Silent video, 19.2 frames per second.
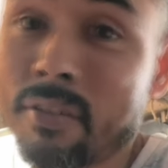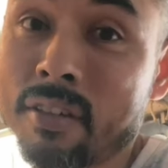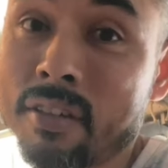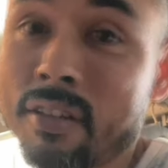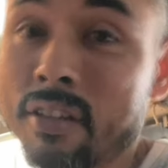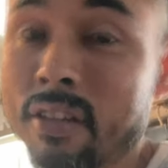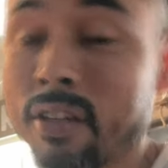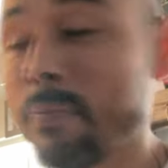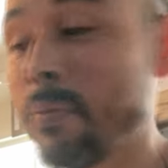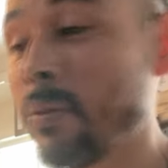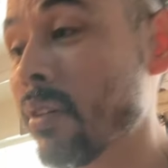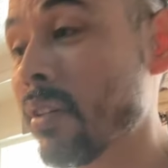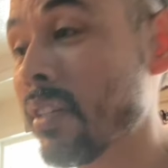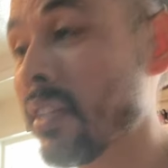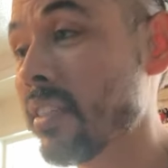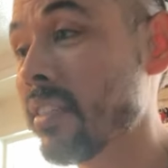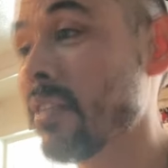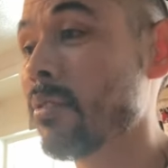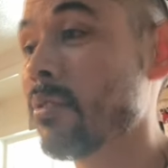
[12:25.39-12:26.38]
The opponent
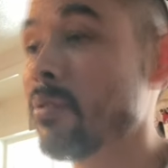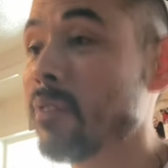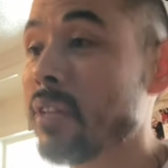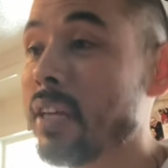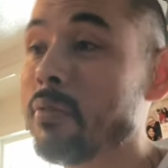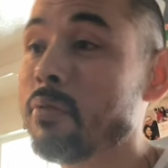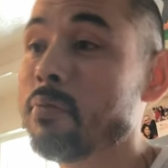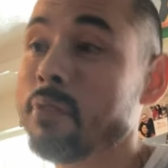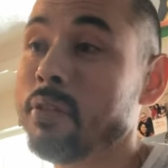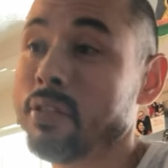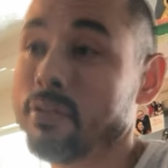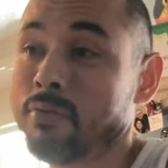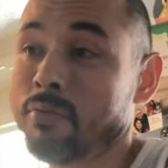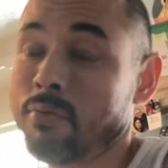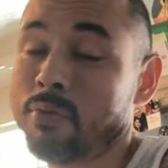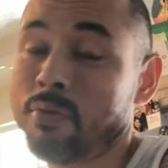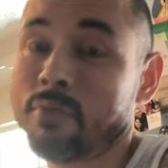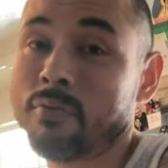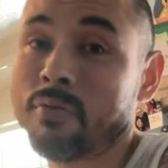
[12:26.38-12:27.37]
kicks out, so that would be a
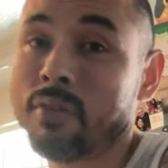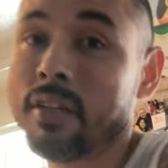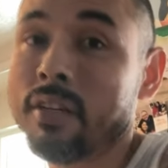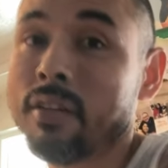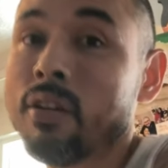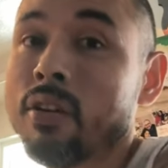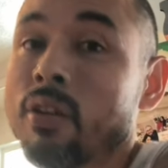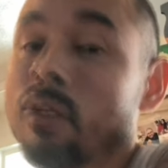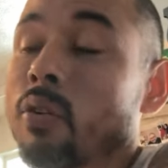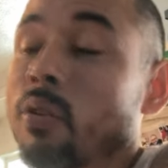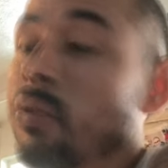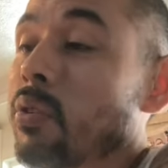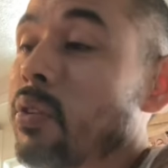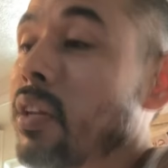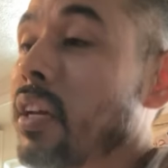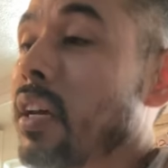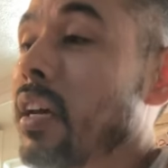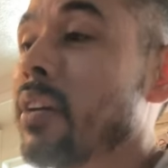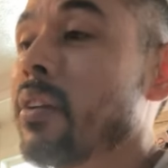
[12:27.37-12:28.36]
swerve, right? Or
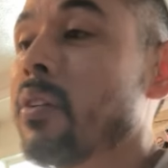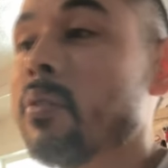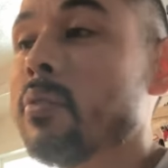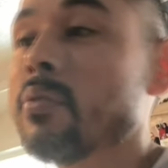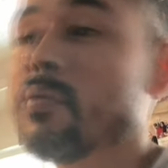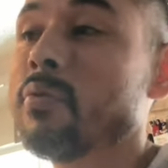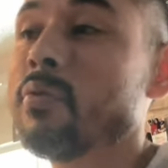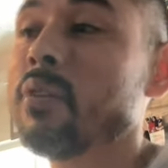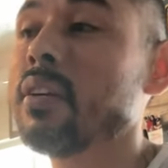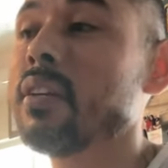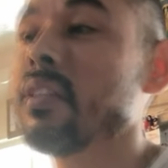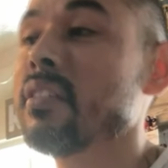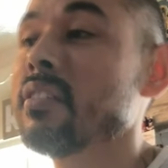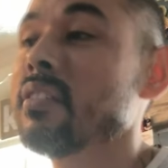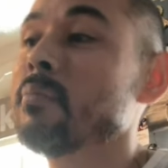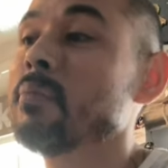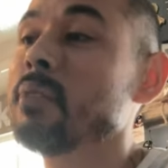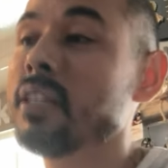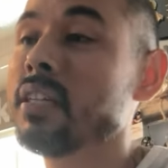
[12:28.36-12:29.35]
the guy goes for it, and then
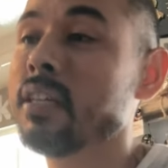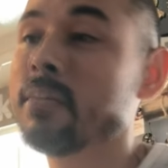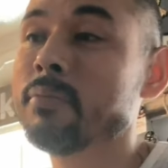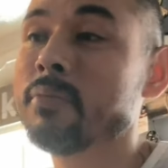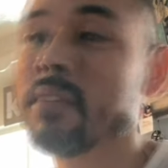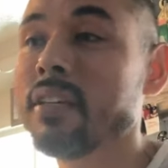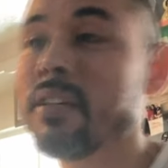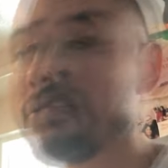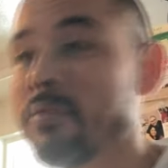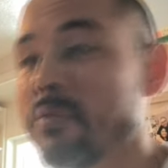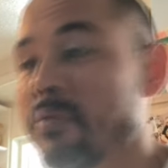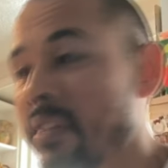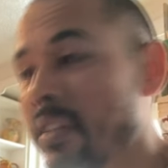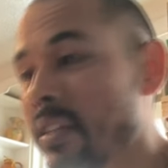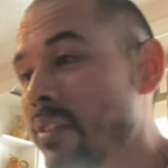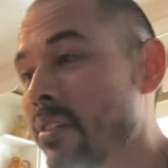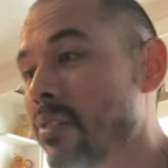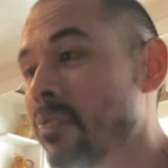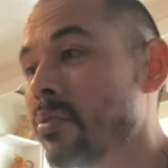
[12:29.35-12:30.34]
somebody comes and
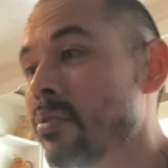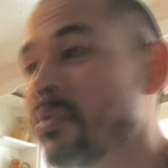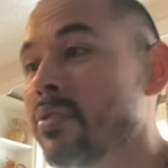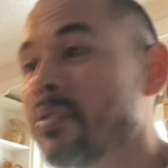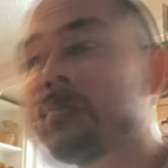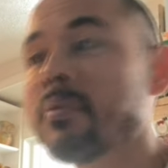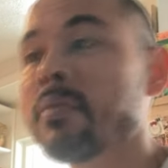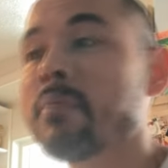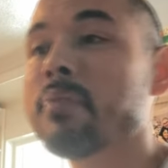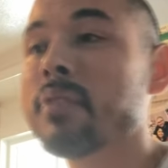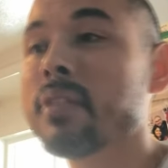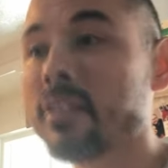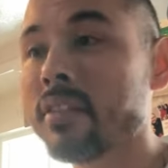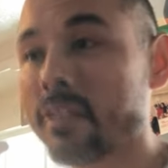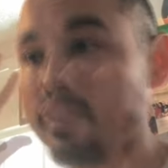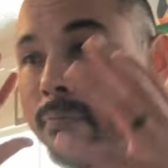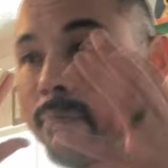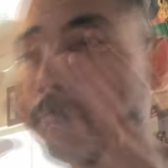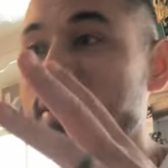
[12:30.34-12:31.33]
interferes or something,
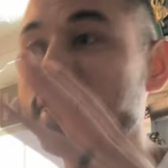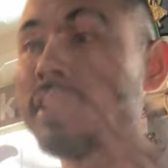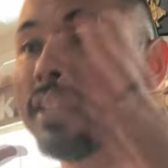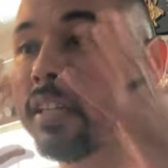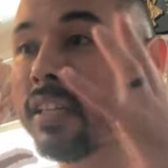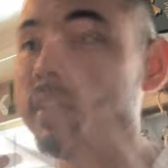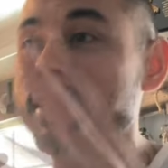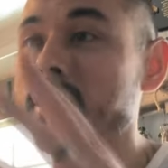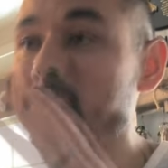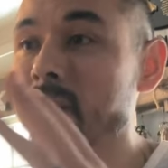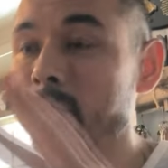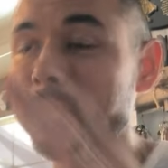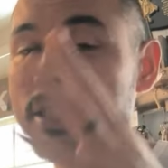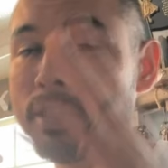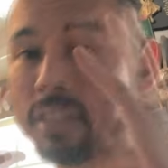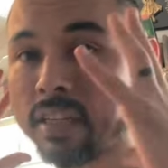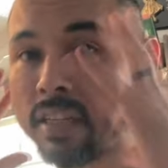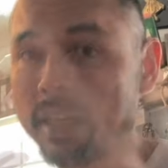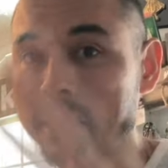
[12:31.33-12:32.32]
but basically he's
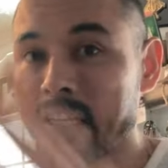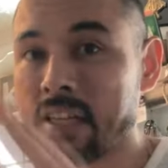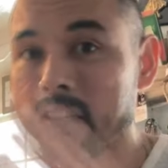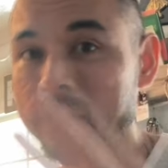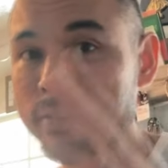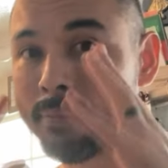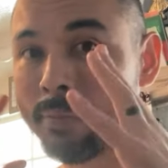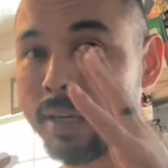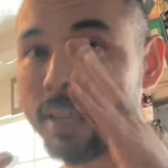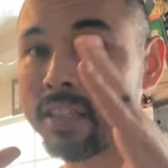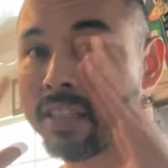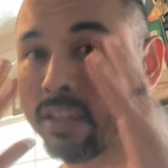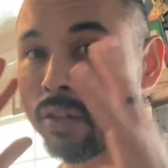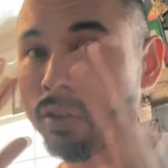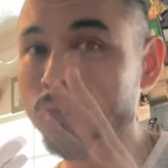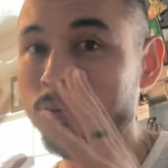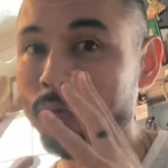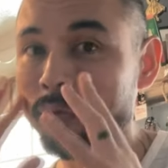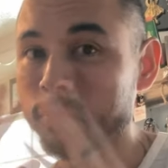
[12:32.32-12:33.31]
about to end the match and
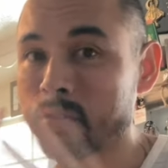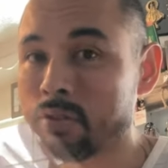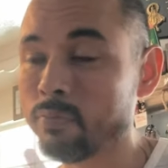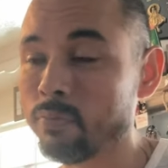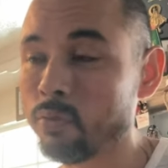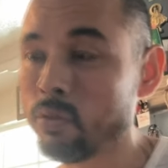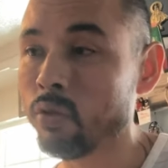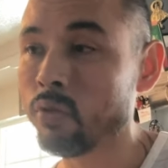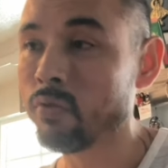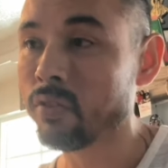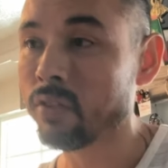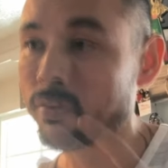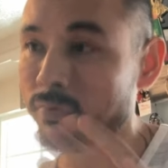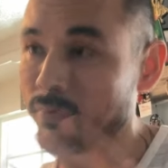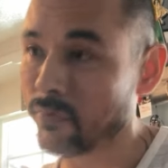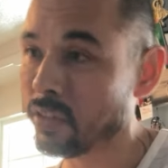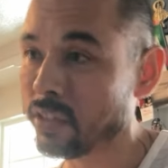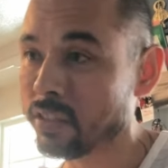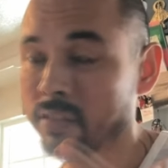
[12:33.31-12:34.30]
go for his move
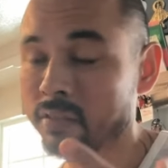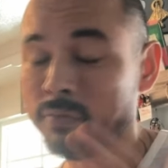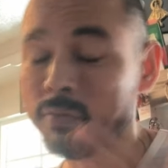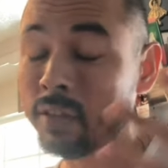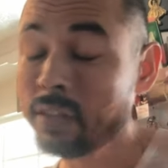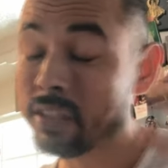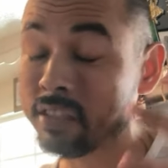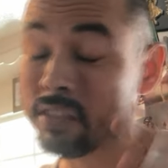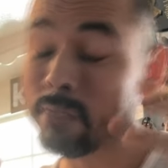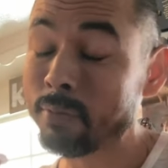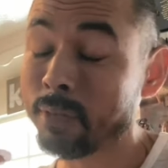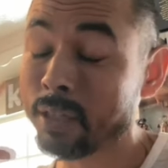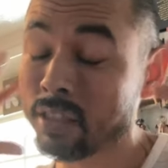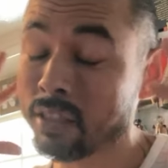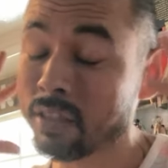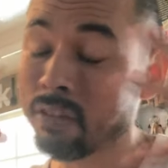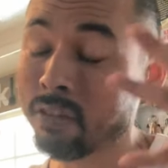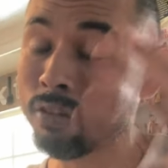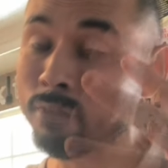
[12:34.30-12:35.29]
because the face is
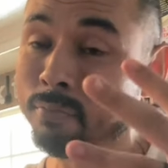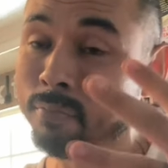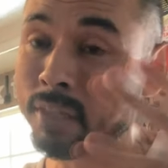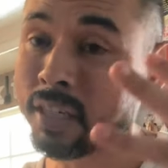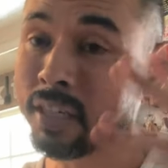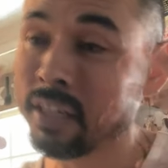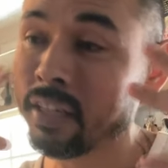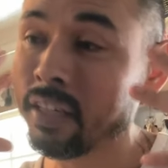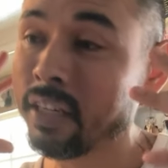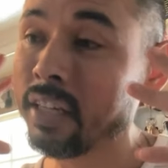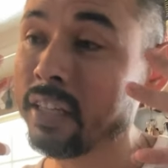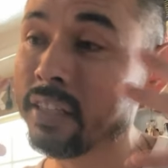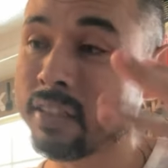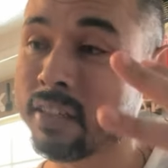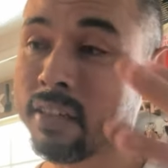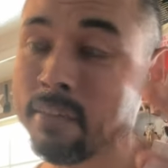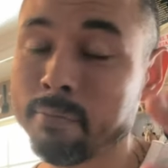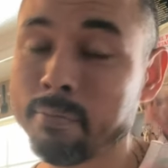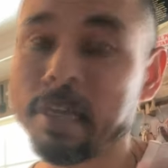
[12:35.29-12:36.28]
about to culminate his
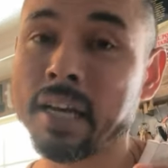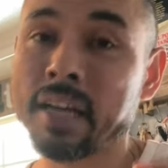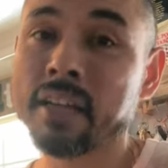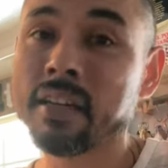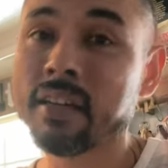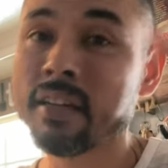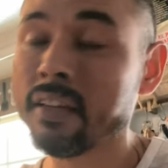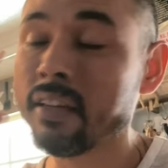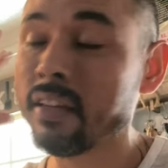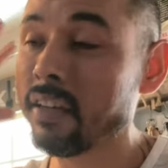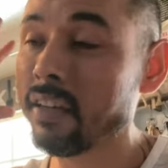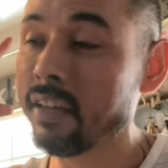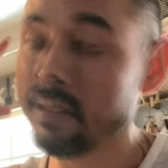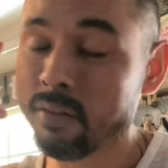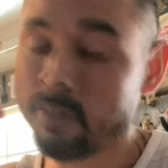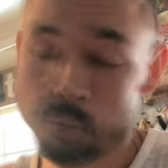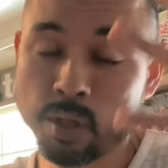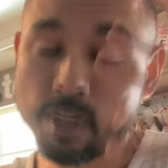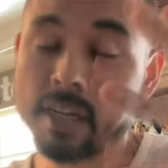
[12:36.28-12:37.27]
comeback
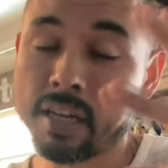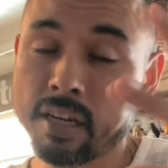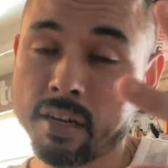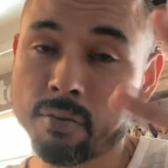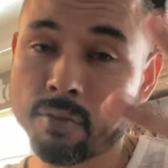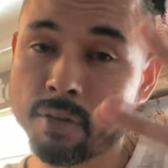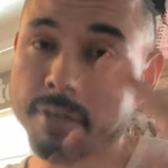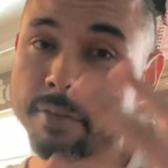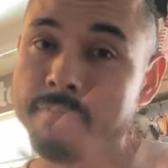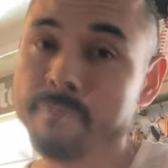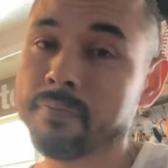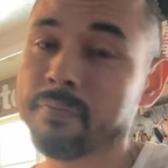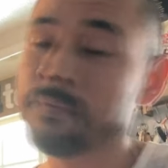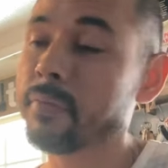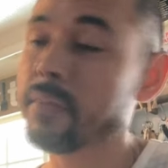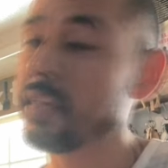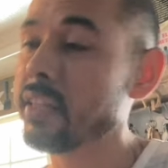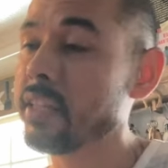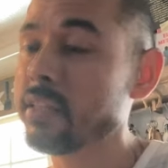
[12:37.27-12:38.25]
and win now, right?
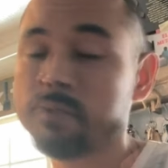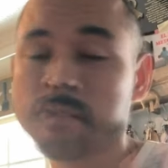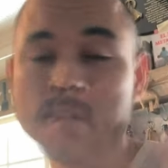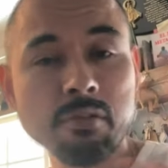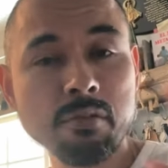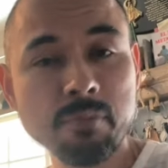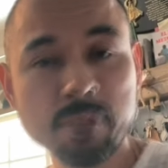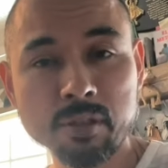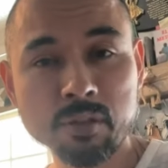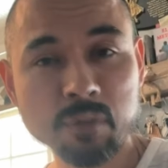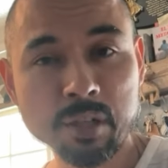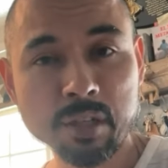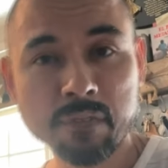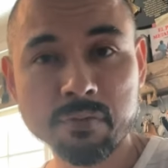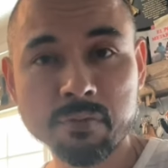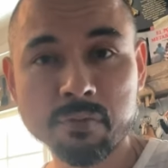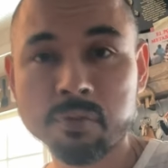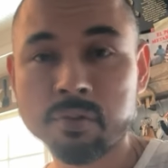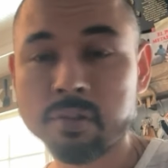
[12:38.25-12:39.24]
And that's what everybody's
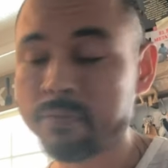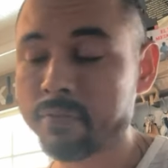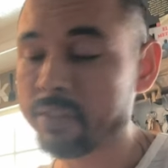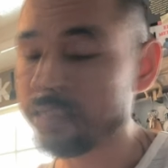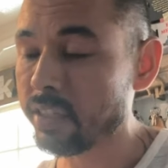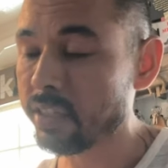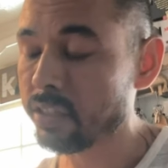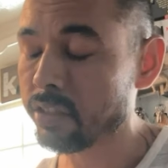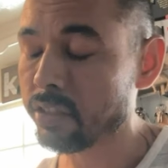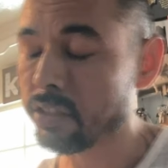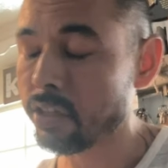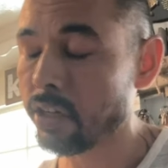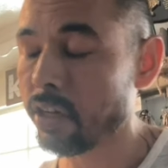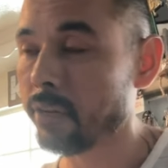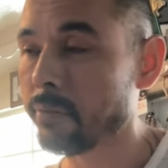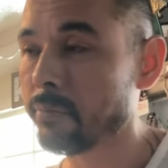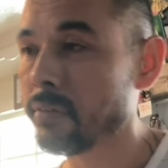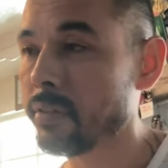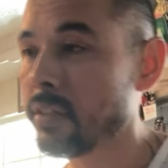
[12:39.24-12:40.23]
waiting for if he did his
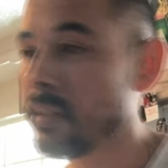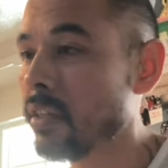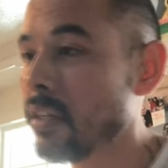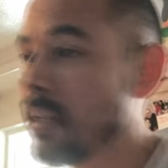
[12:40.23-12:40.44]
job.